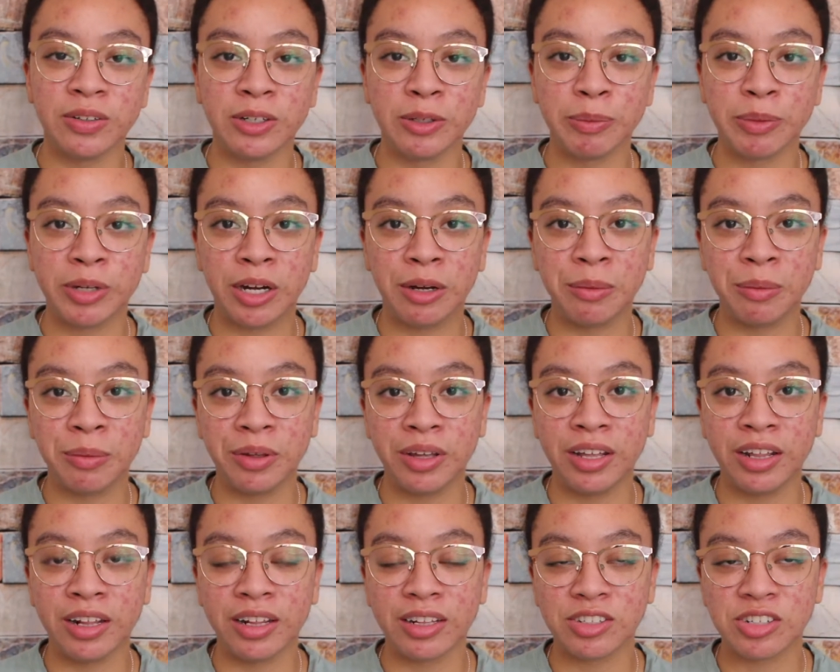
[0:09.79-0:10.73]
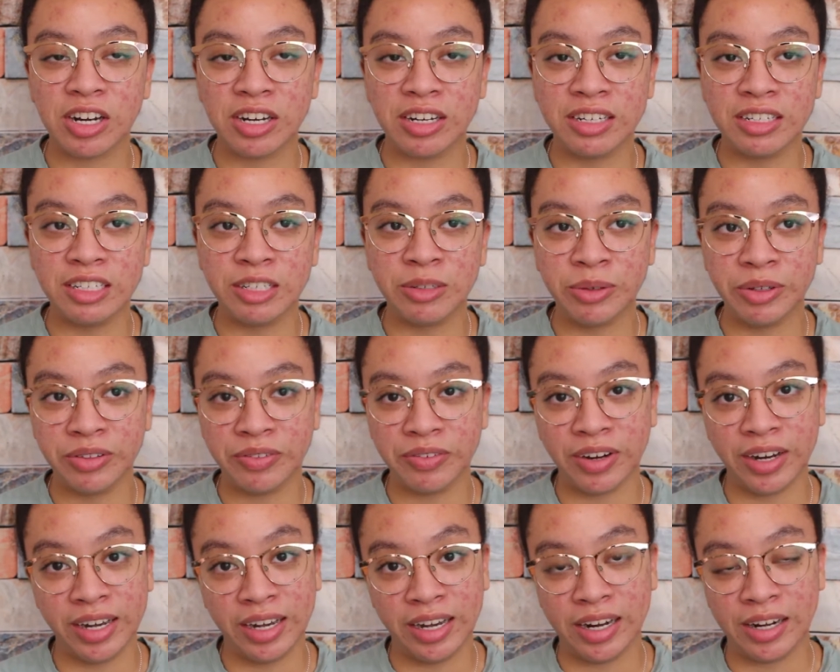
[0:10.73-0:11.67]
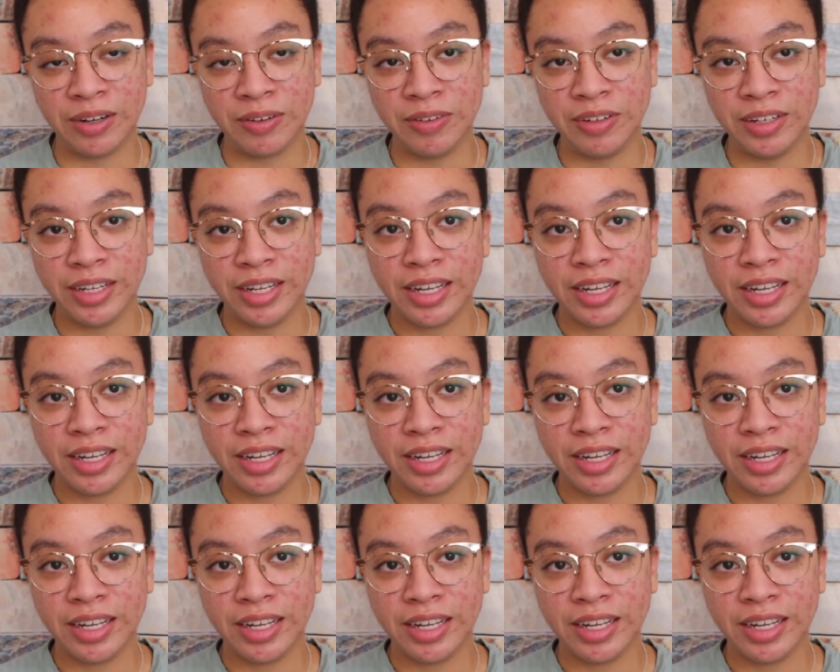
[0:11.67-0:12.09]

are probably trying to deal with right now.